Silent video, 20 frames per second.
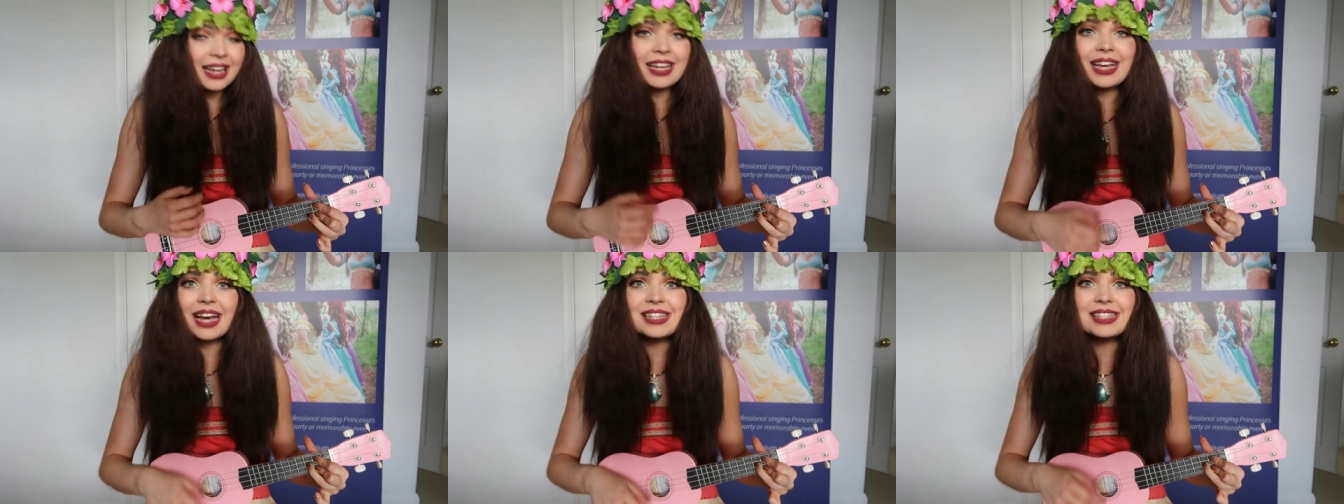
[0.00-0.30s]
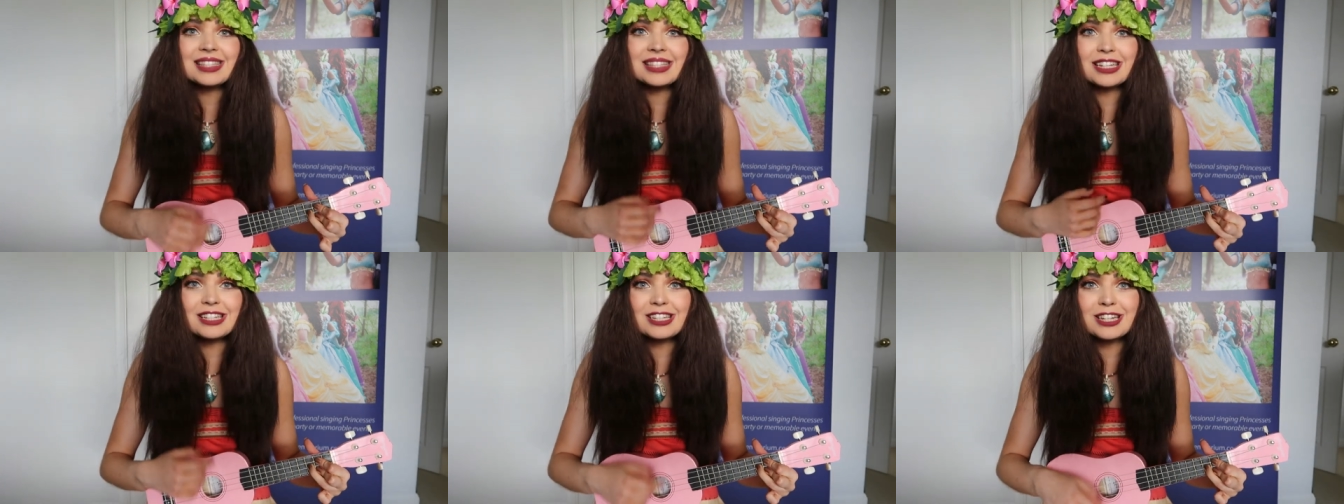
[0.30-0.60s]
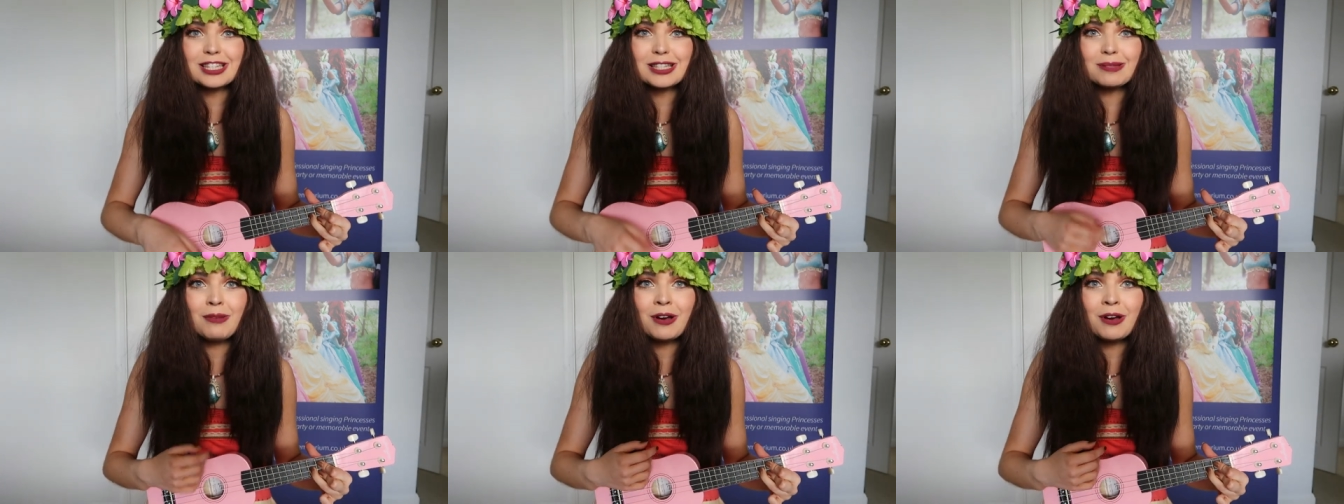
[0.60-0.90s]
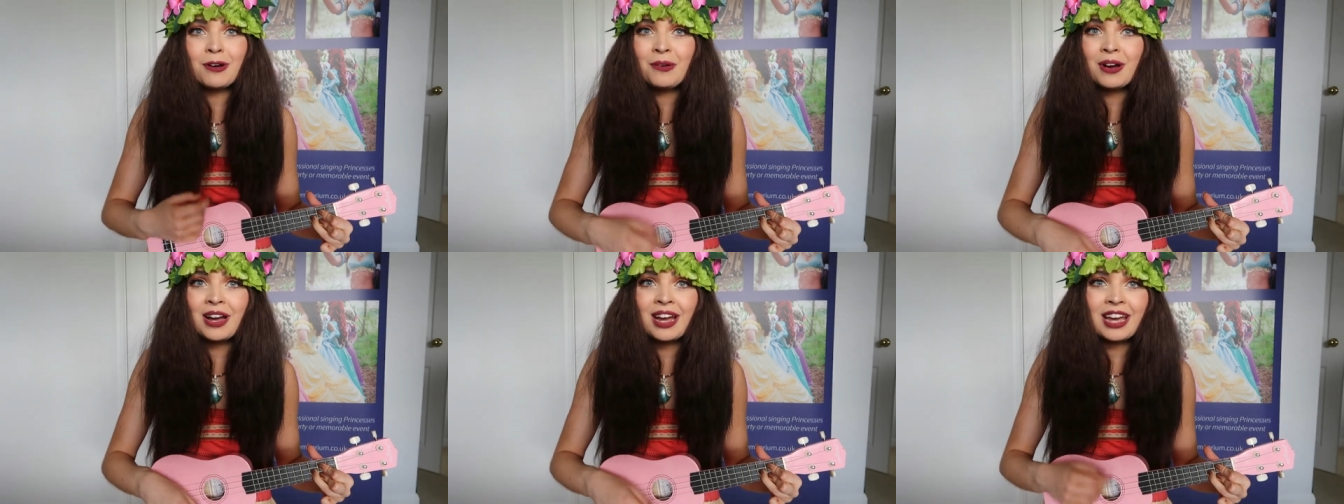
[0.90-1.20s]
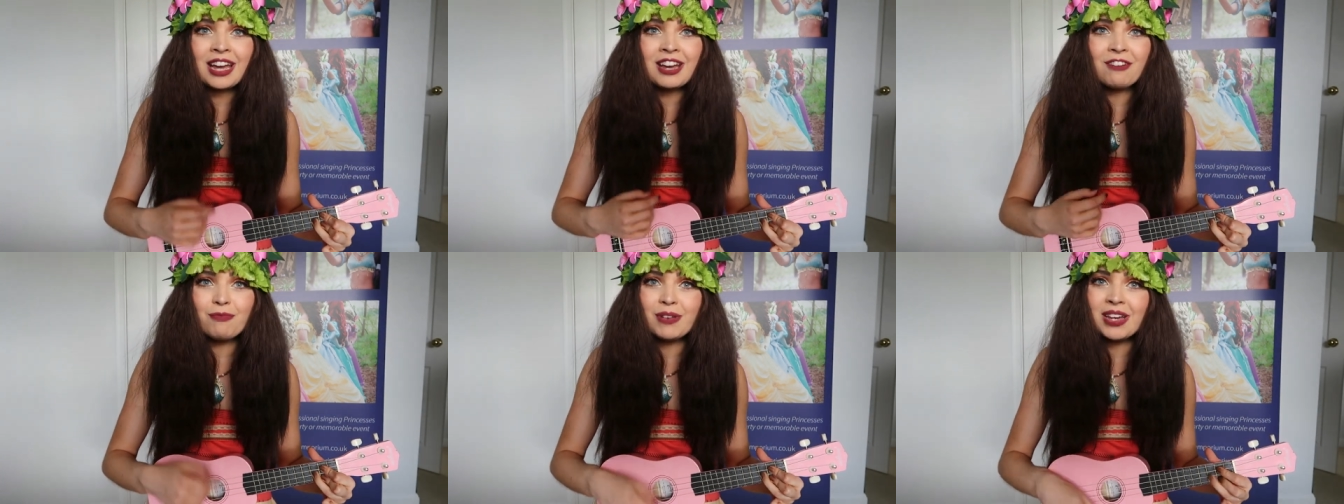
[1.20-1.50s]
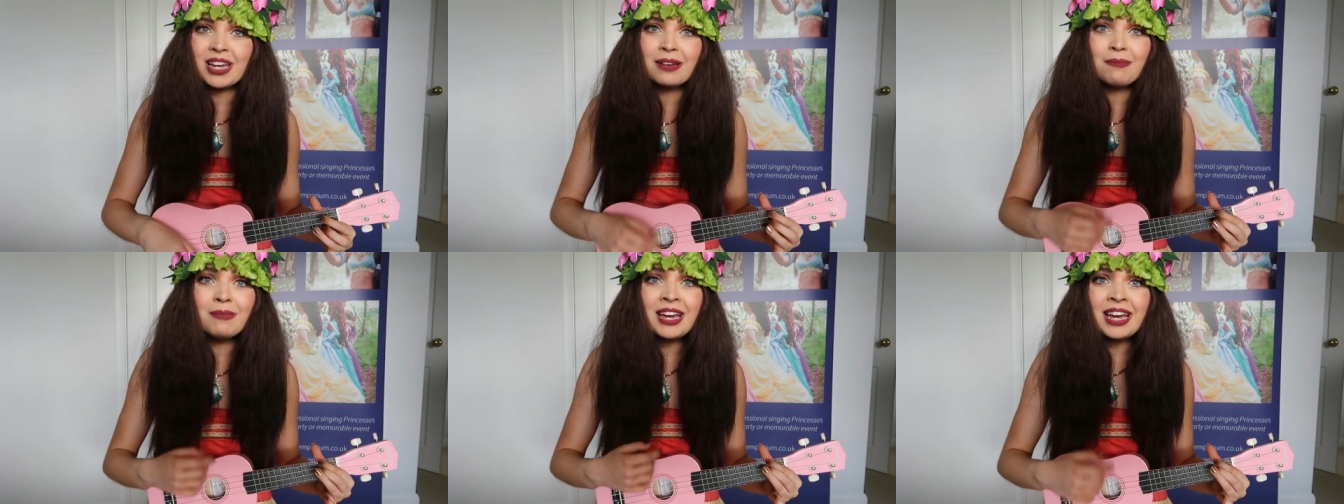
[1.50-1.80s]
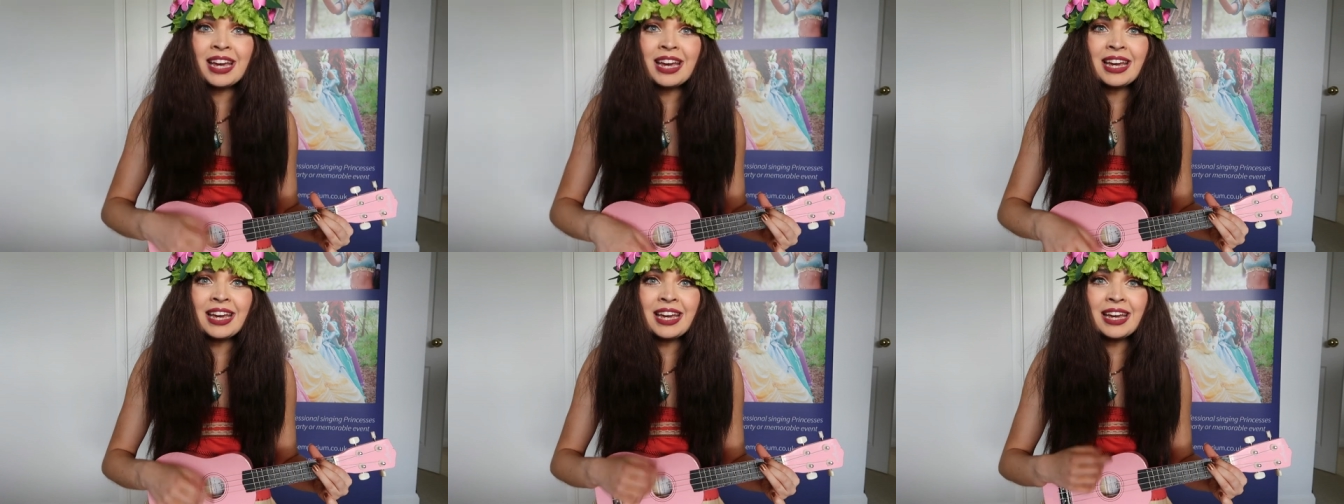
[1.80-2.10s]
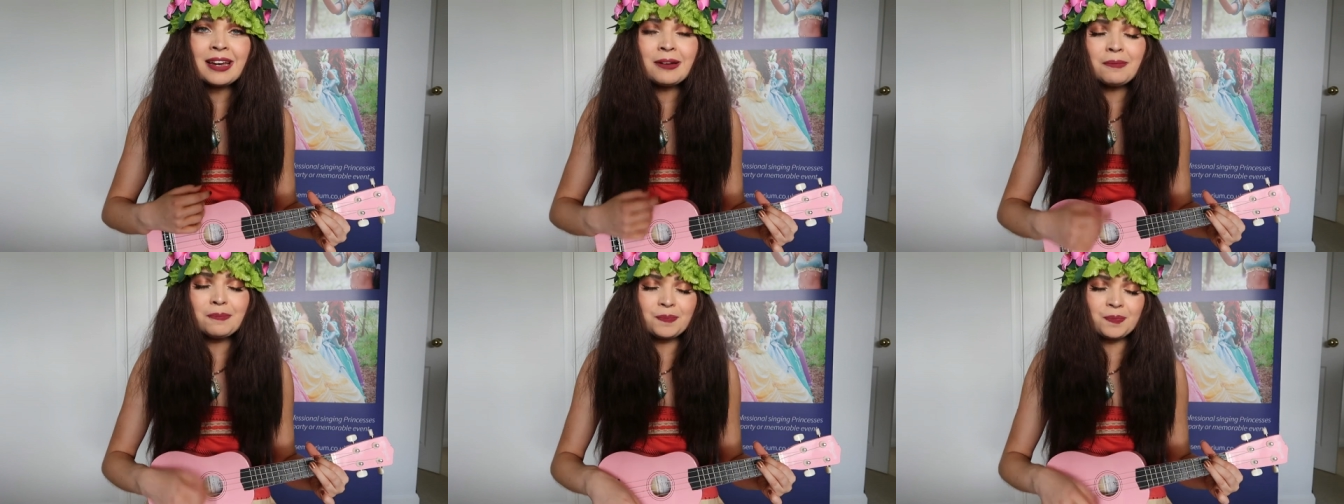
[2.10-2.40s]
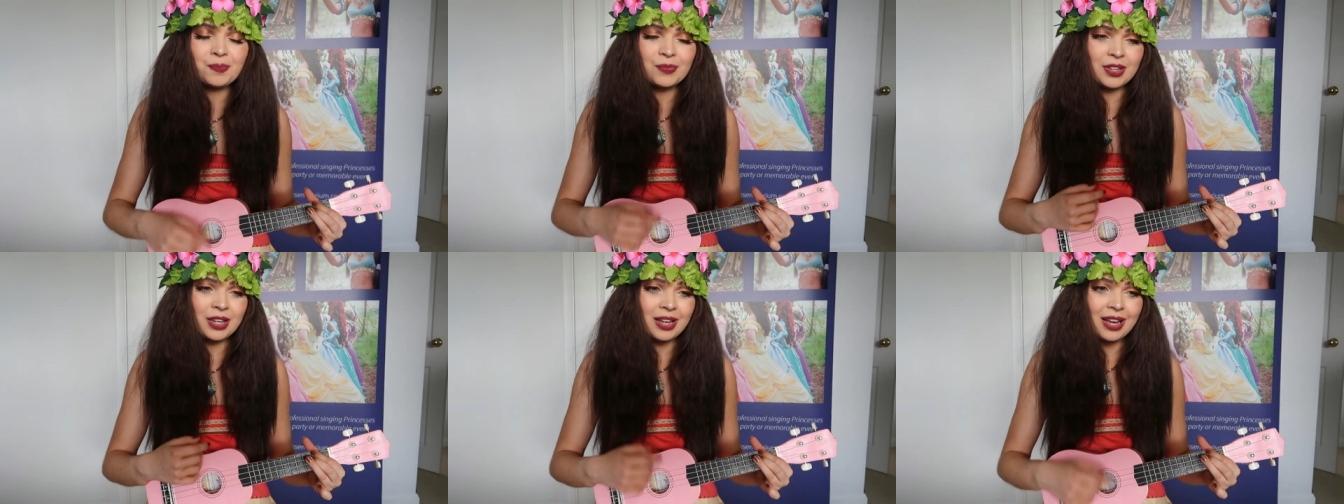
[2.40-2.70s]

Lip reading: I guess it's just my way of being me.